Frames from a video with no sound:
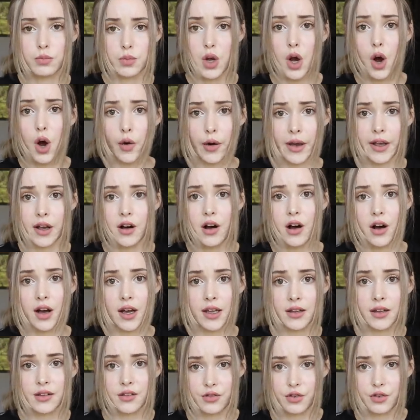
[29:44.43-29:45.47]
going
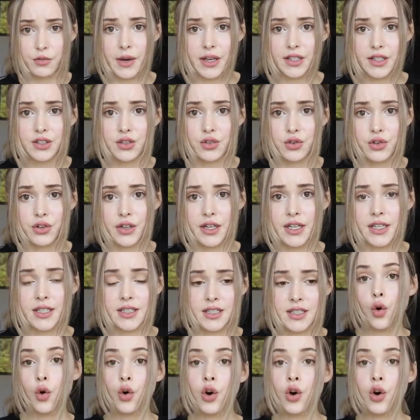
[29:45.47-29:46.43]
on through my stories,